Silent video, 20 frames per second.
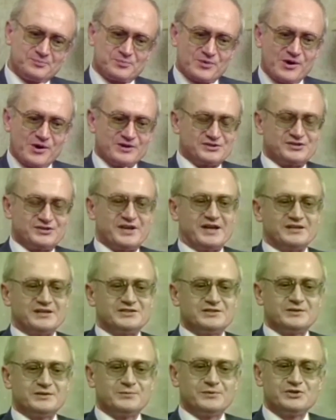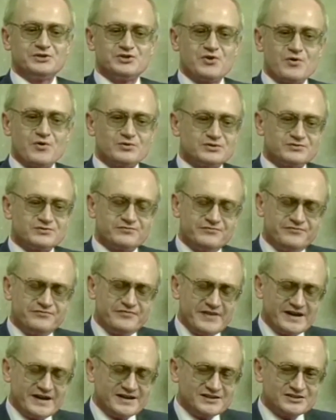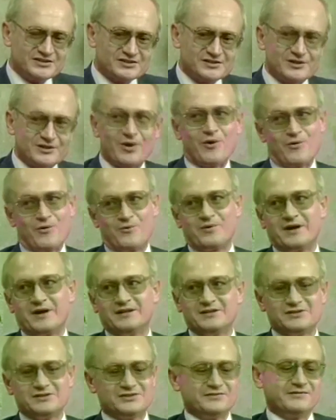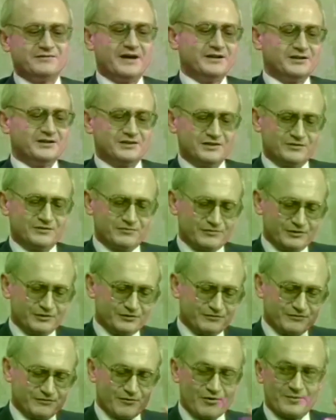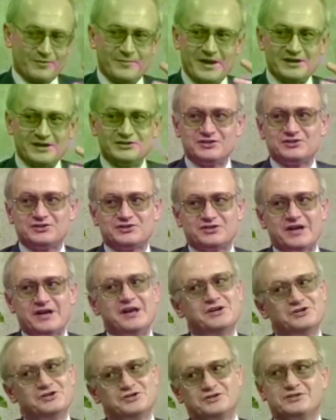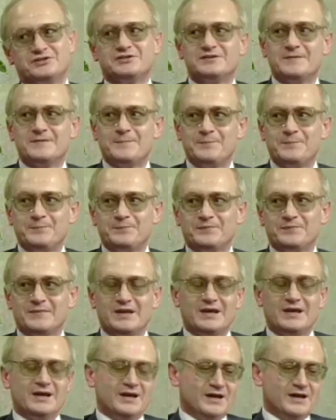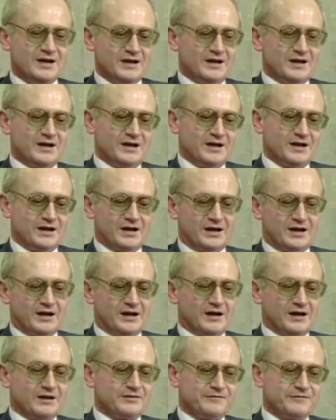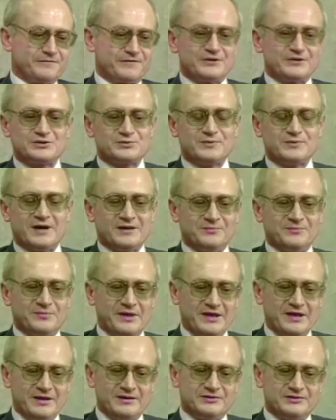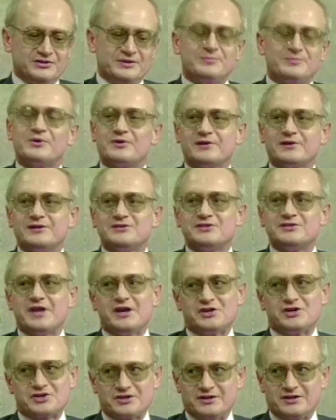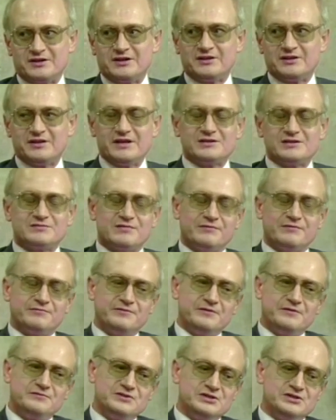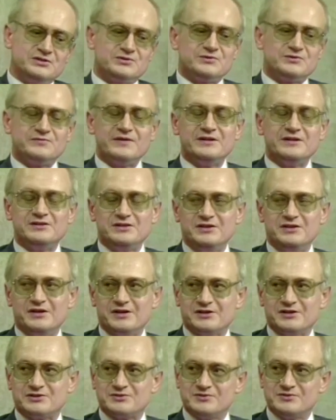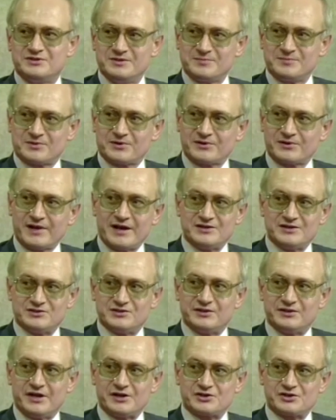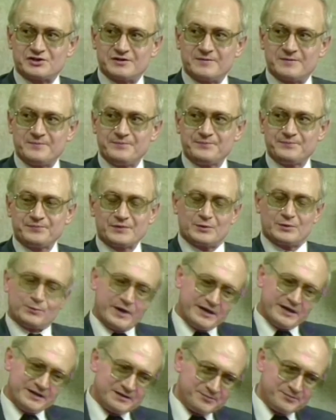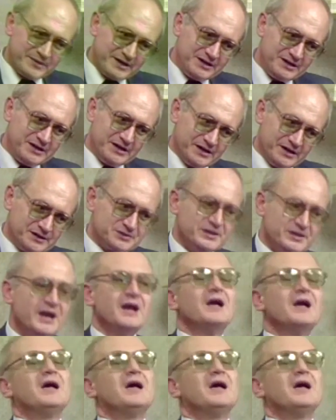process which goes very slow, and it's divided in 4 basic stages. The first one being demoralization. It takes from 15 to 20 years to demoralize a nation. Why that many years?